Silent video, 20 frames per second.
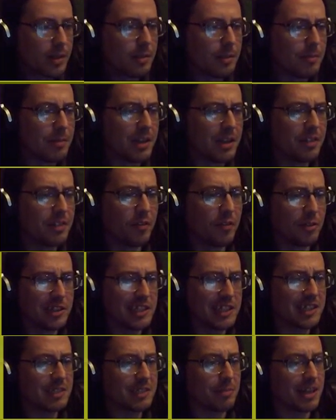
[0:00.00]
And it'd
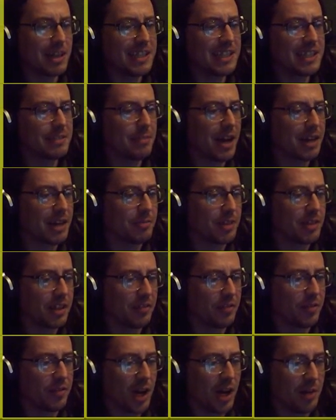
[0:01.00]
force you to waste your mana with
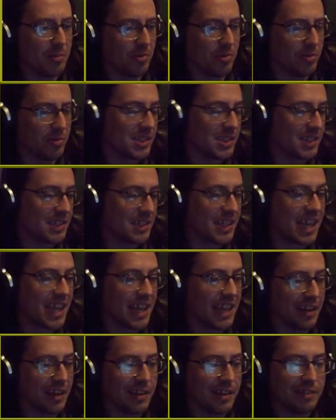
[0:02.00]
your fireball to
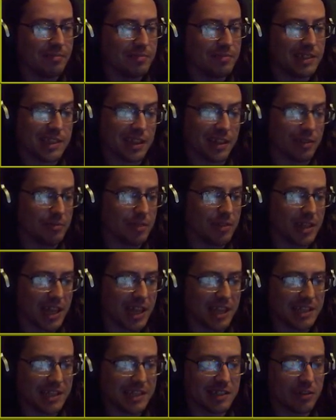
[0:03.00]
kill it, so I
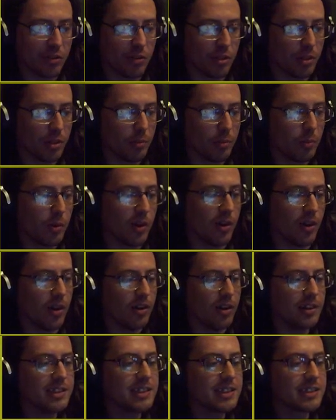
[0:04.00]
guess it's not the
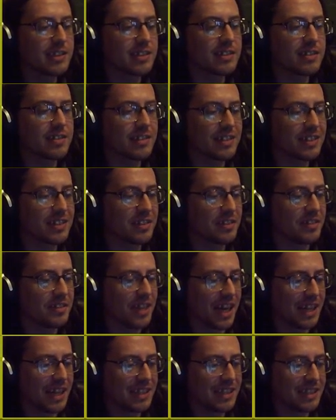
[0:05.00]
worst to do
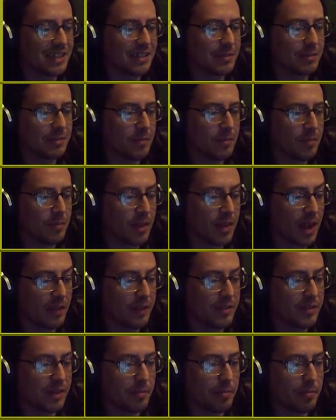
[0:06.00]
that.
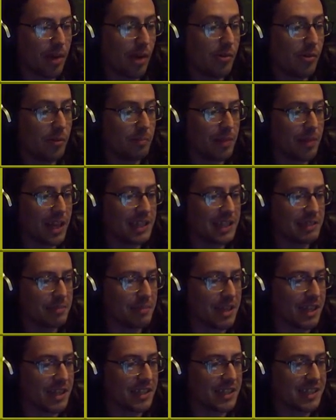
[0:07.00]
After your opponent plays a
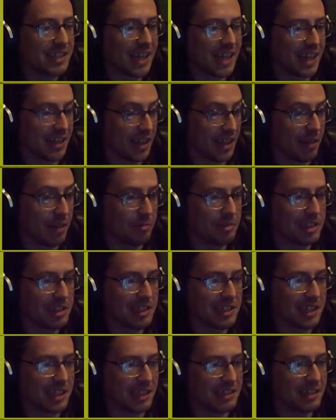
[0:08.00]
minion, attack it. That would
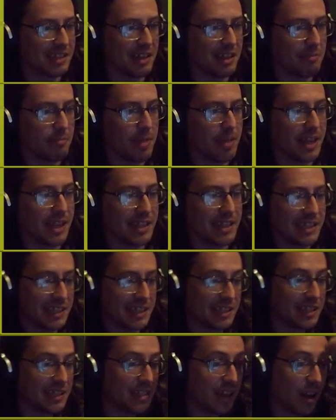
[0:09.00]
just literally mince
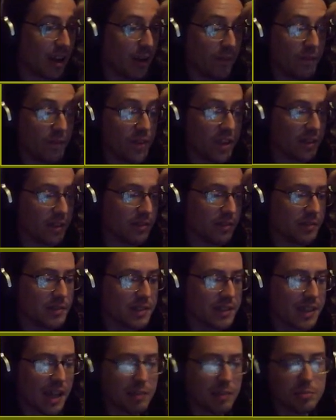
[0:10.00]
his entire field.
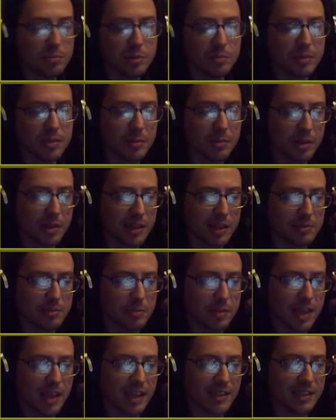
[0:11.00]
That wouldn't be the worst
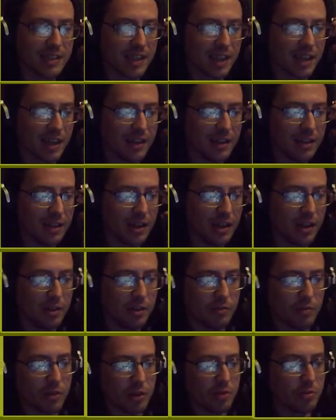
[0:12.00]
when we get to there.
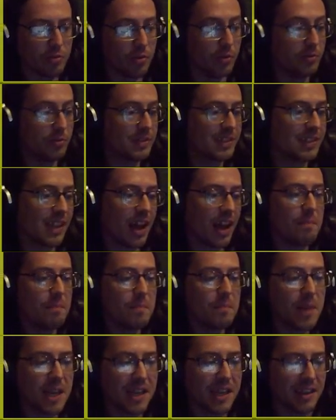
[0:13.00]
Recruit a
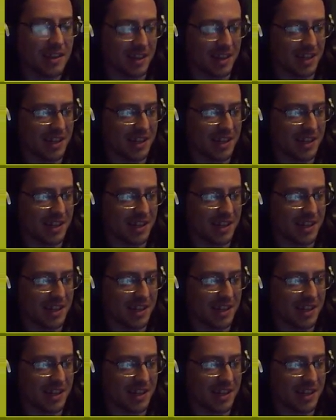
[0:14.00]
minion.